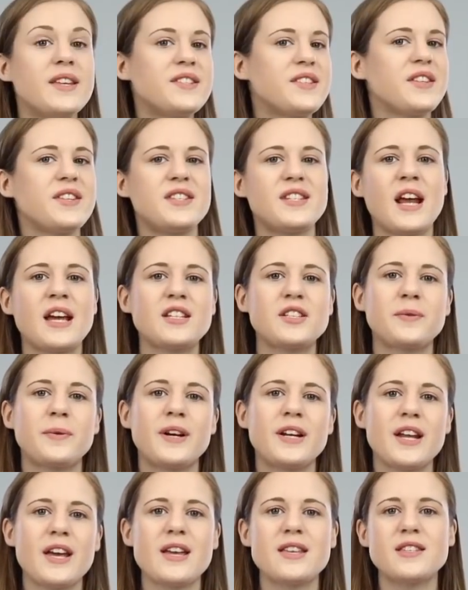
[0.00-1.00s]
So this next
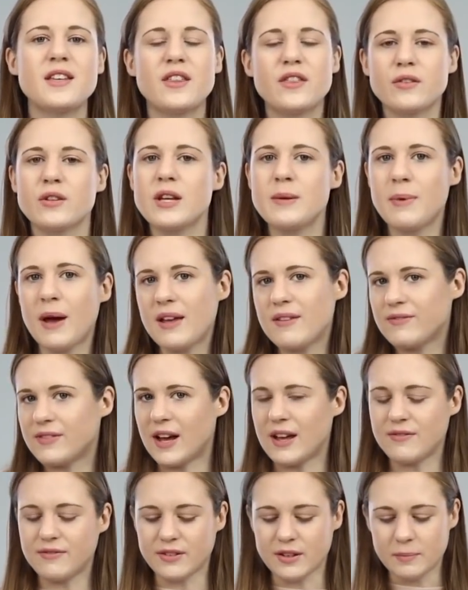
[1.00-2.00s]
one is a 3 by
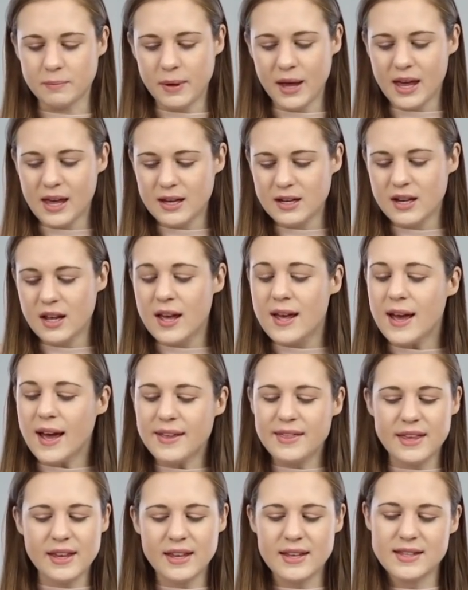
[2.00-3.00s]
5 foot pen. I
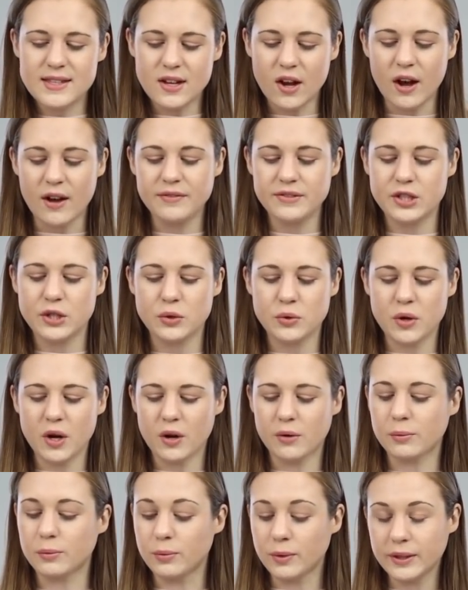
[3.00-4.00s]
think it's off to
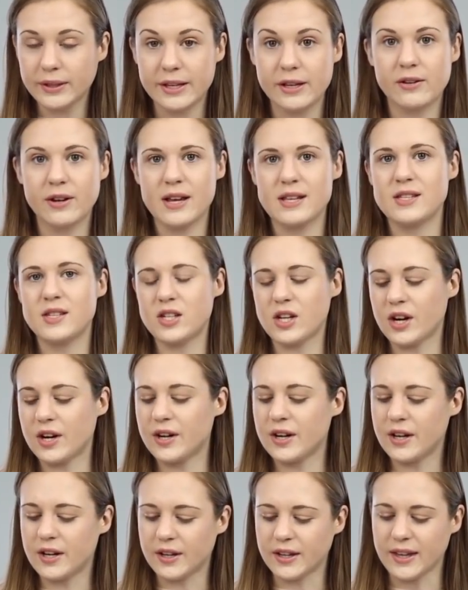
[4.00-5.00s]
a really great
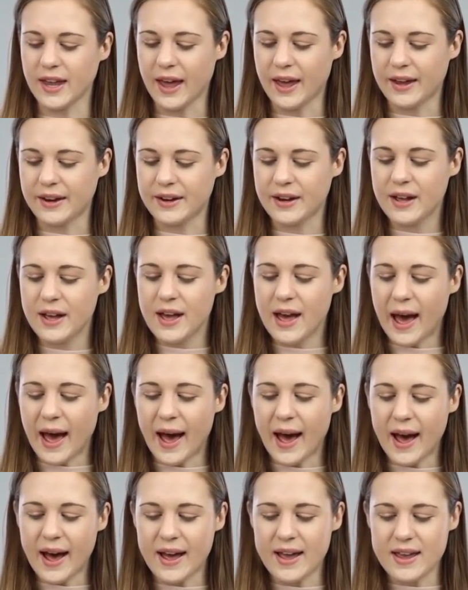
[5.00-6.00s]
start. Again,
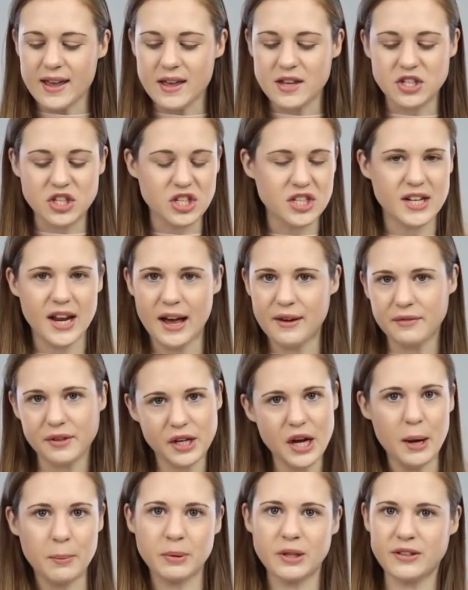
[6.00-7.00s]
I just have a
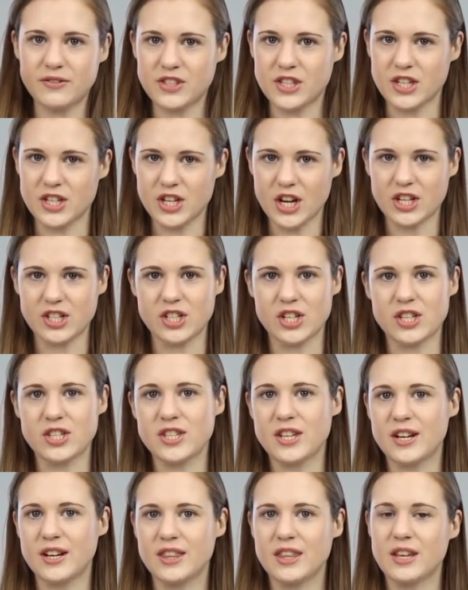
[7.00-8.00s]
couple of suggestions
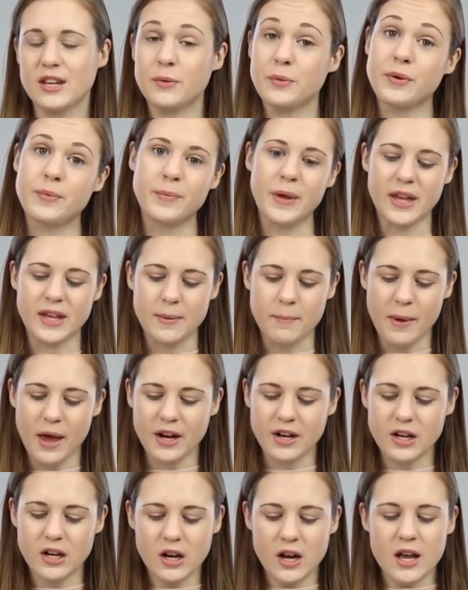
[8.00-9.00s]
that I think would make it
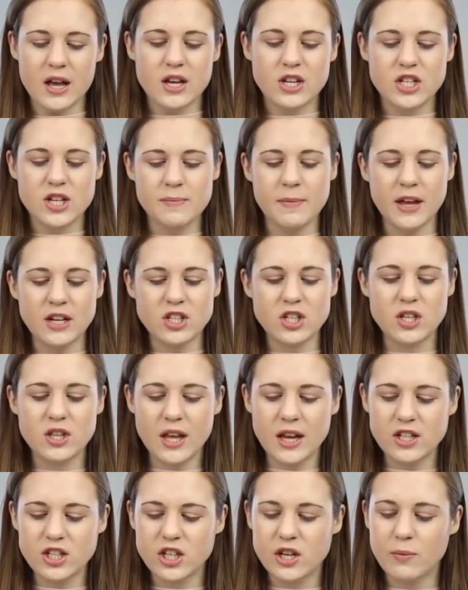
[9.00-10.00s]
better. She mentioned
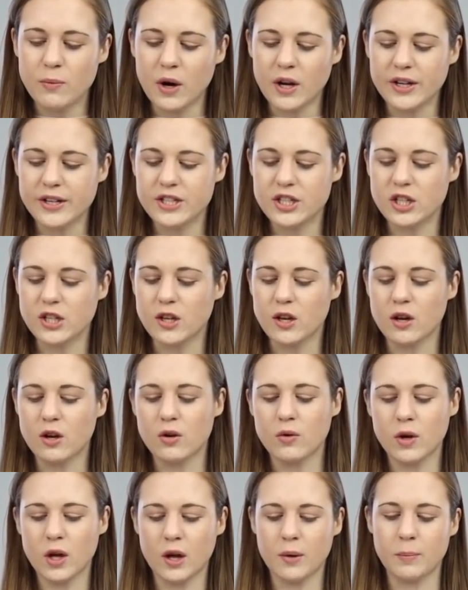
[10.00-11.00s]
that she wanted to
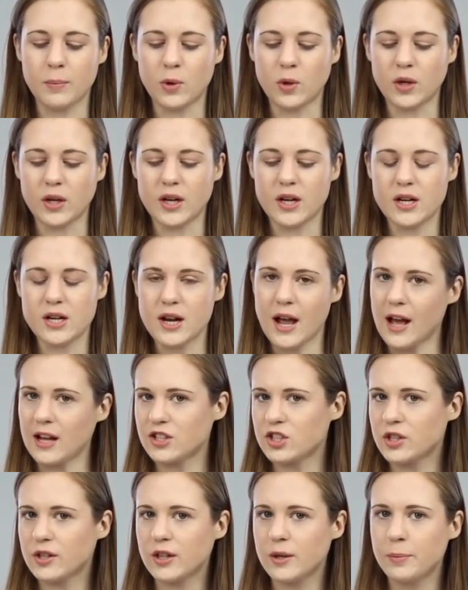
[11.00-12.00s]
go a more
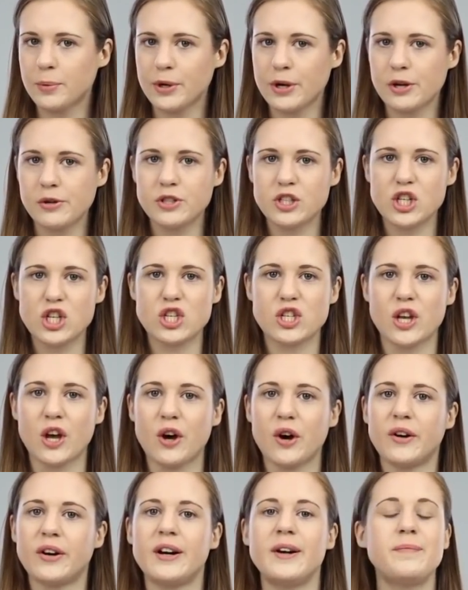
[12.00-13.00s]
natural approach,
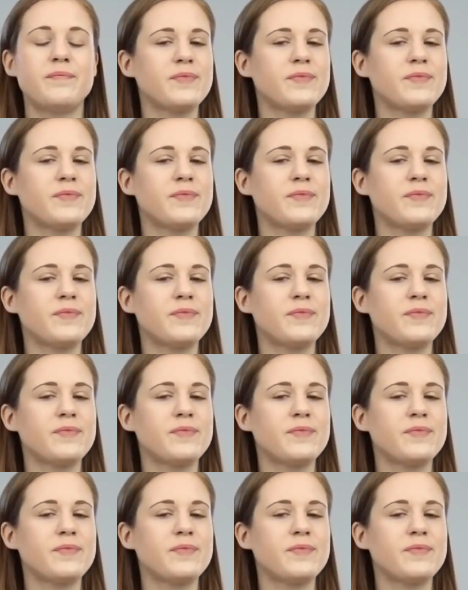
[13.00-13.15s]
so